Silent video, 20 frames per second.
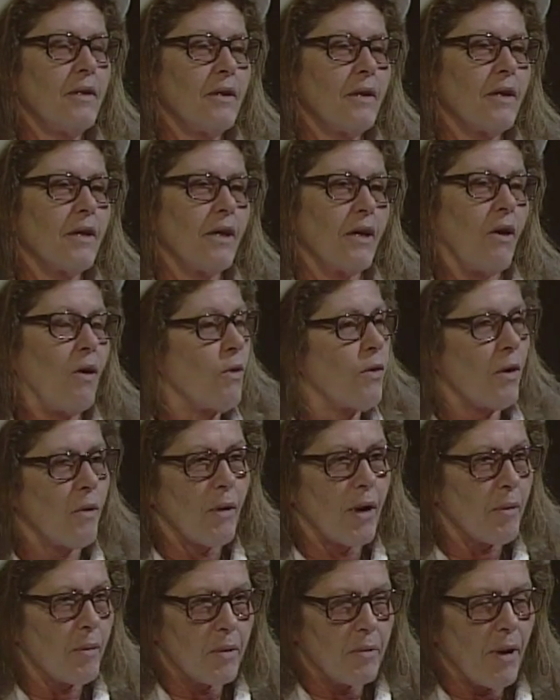although
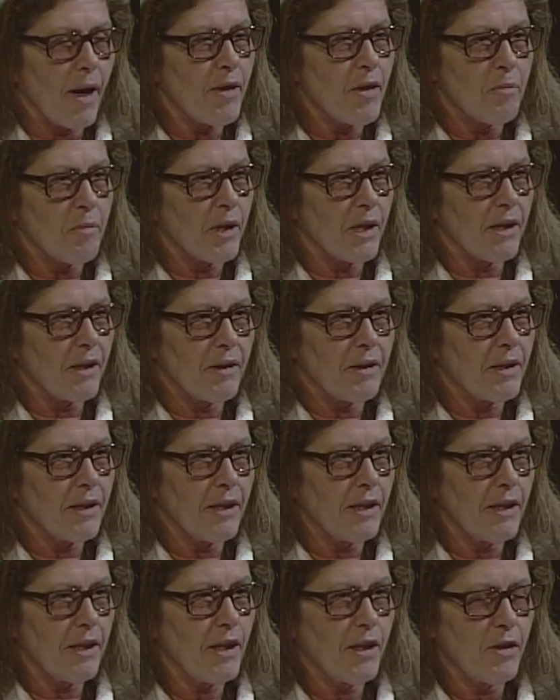I would rather be in
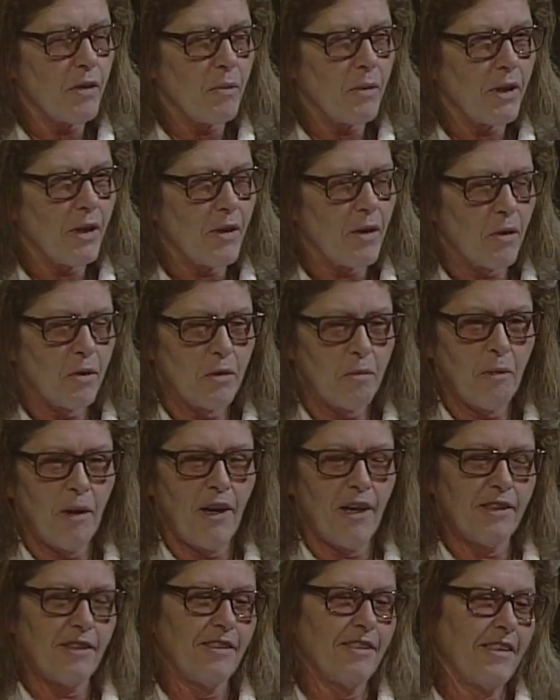either one of those
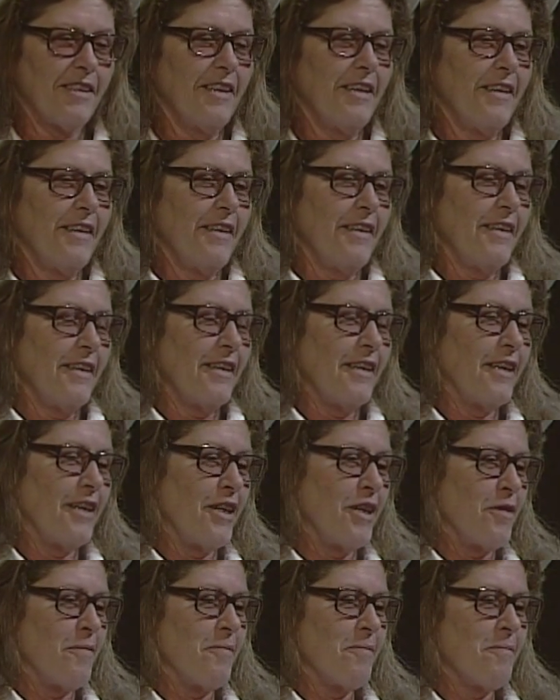spots,
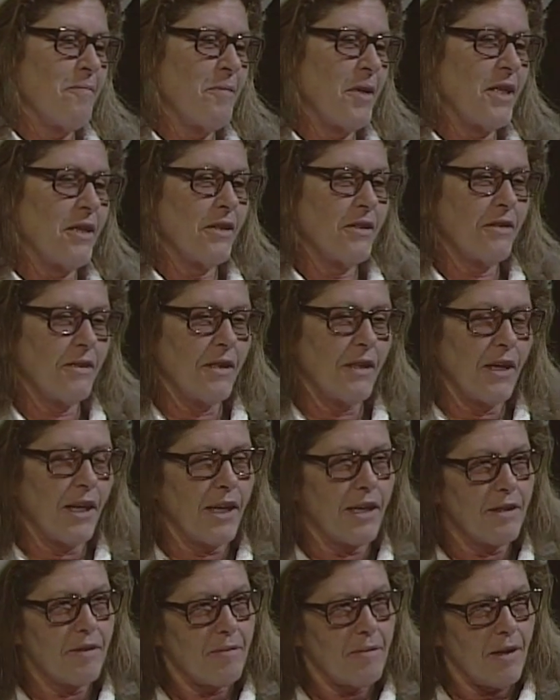because then
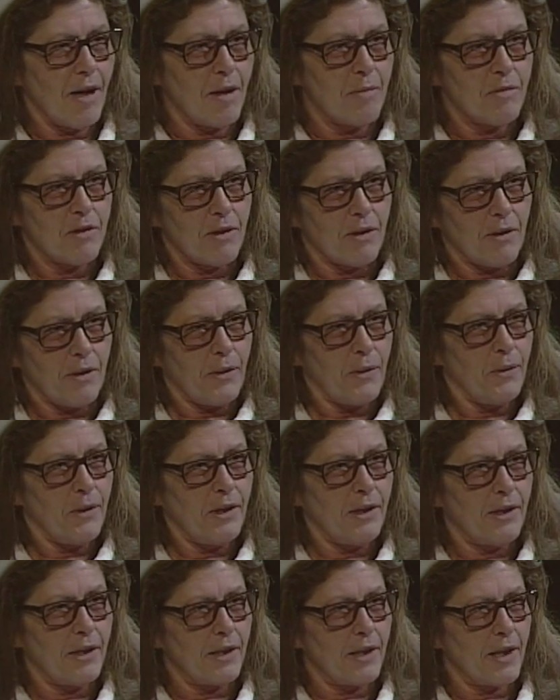I'm secluded and